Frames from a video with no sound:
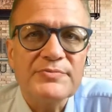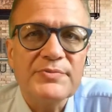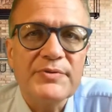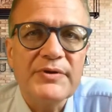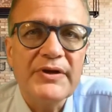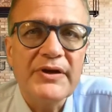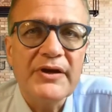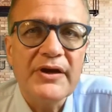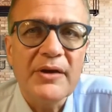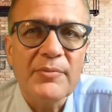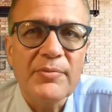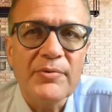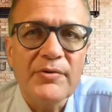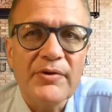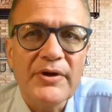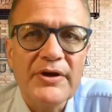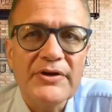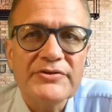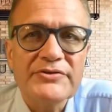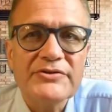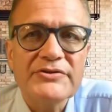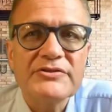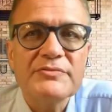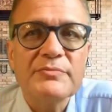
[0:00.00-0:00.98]
printing
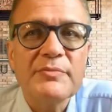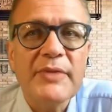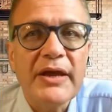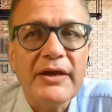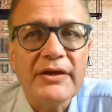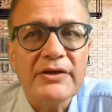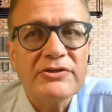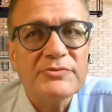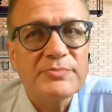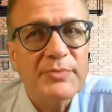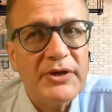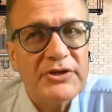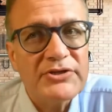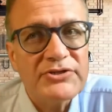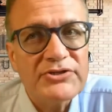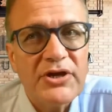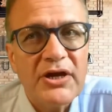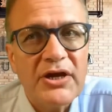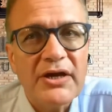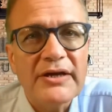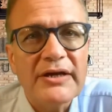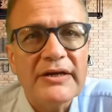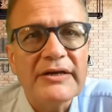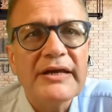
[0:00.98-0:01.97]
operations managed by
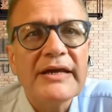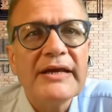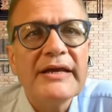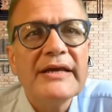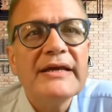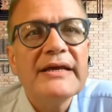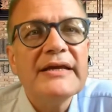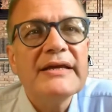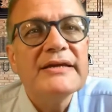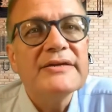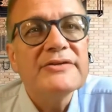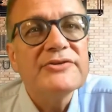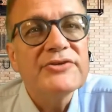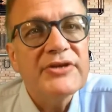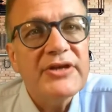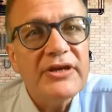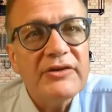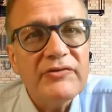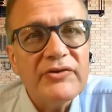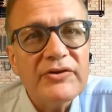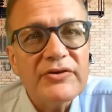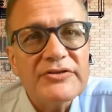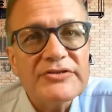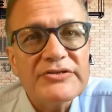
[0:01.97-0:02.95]
John, and to
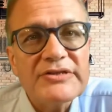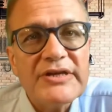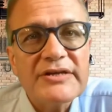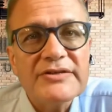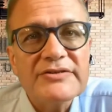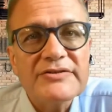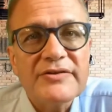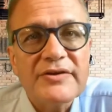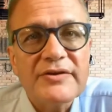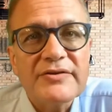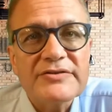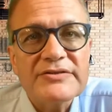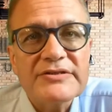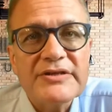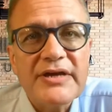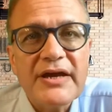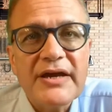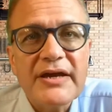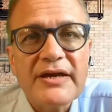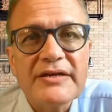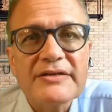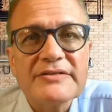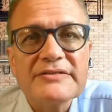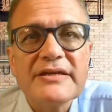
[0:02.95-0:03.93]
give you a sense of their
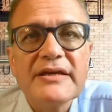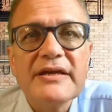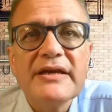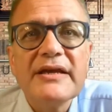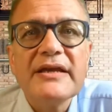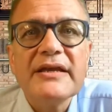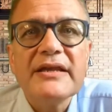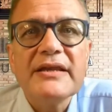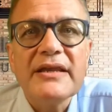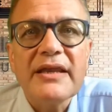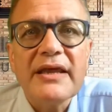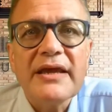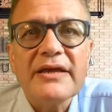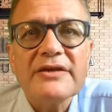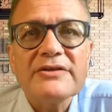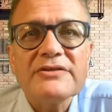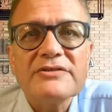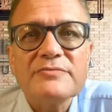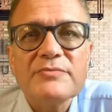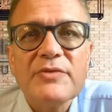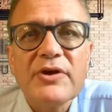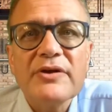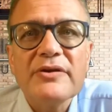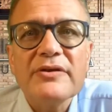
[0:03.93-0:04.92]
size,
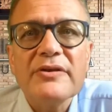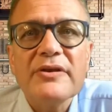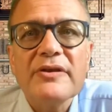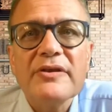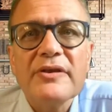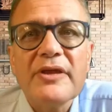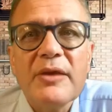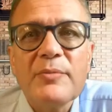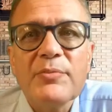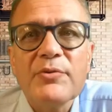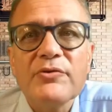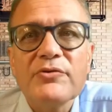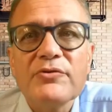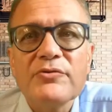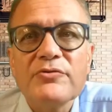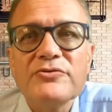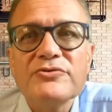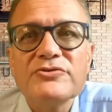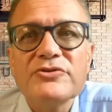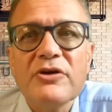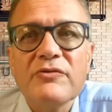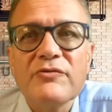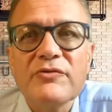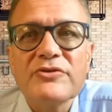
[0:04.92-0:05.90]
last month they
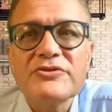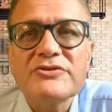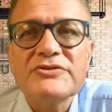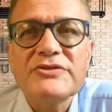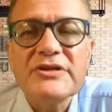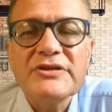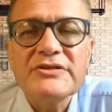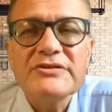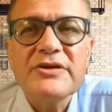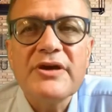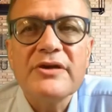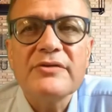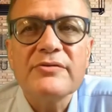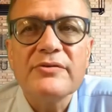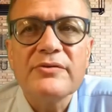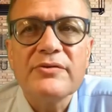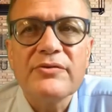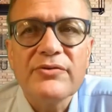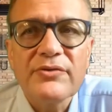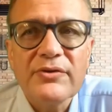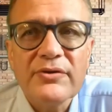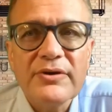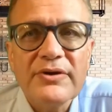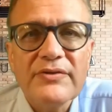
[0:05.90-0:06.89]
produced over
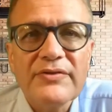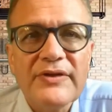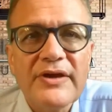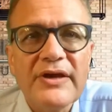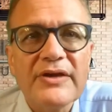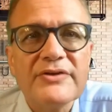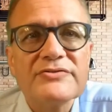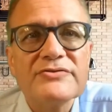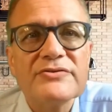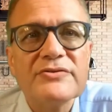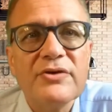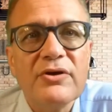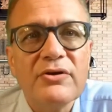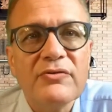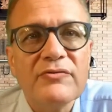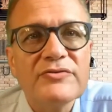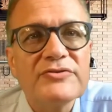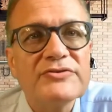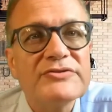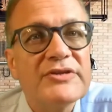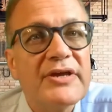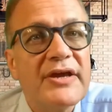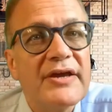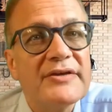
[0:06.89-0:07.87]
630,000
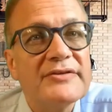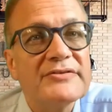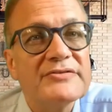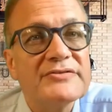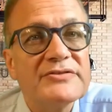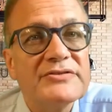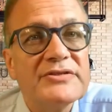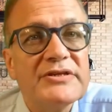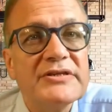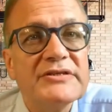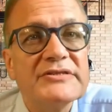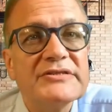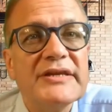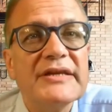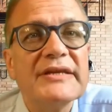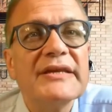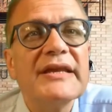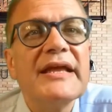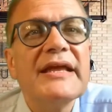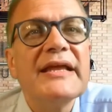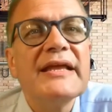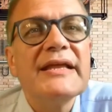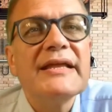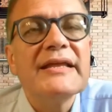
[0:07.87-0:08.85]
oversized sheets, and
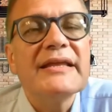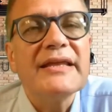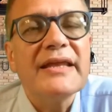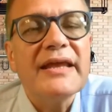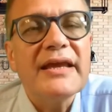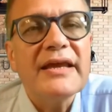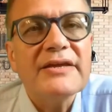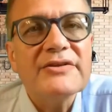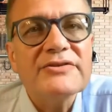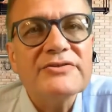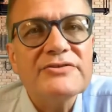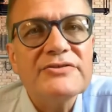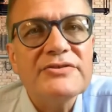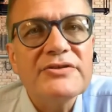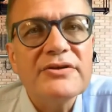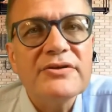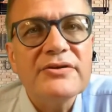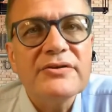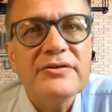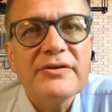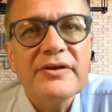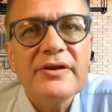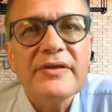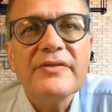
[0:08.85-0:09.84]
last
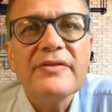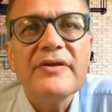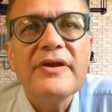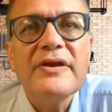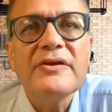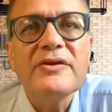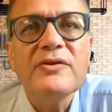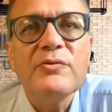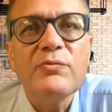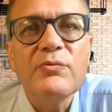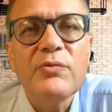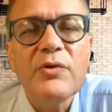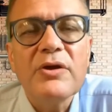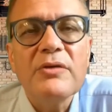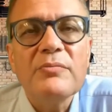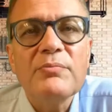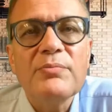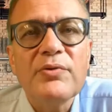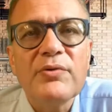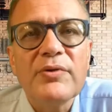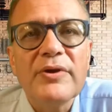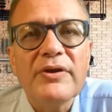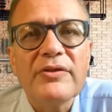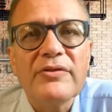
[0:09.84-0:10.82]
year they did
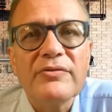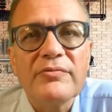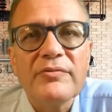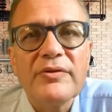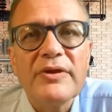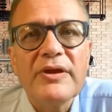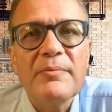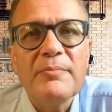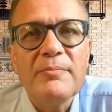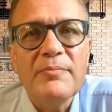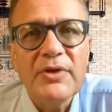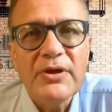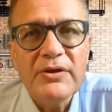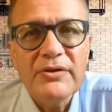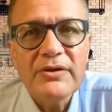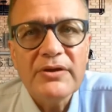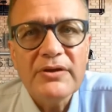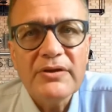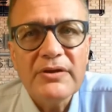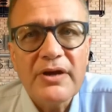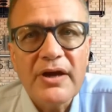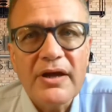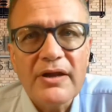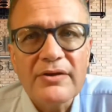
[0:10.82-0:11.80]
$1.3
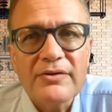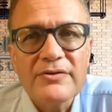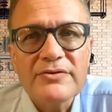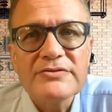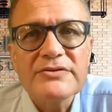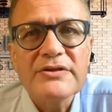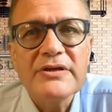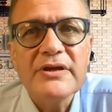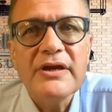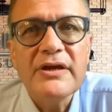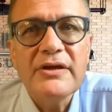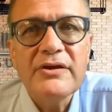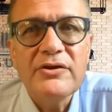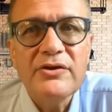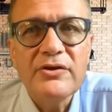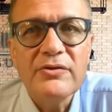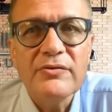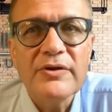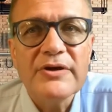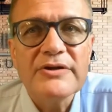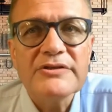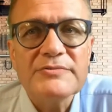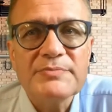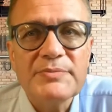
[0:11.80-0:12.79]
million
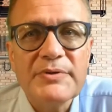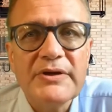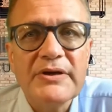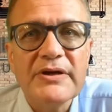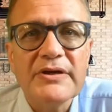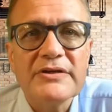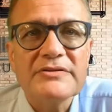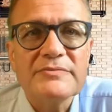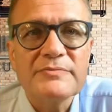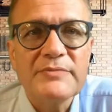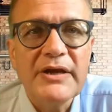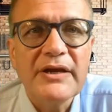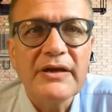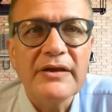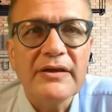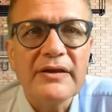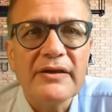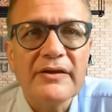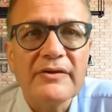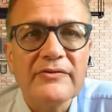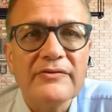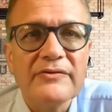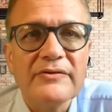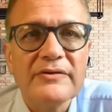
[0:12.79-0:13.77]
in USPS
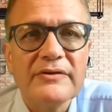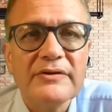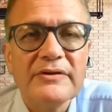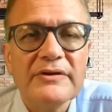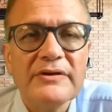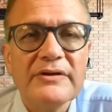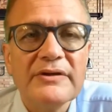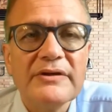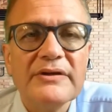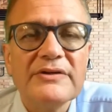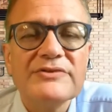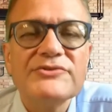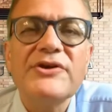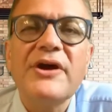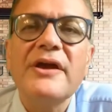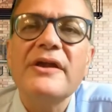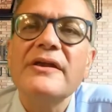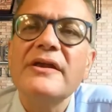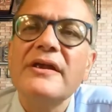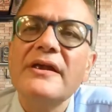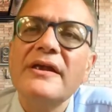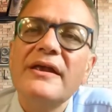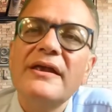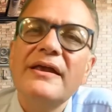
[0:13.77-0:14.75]
mailings. John,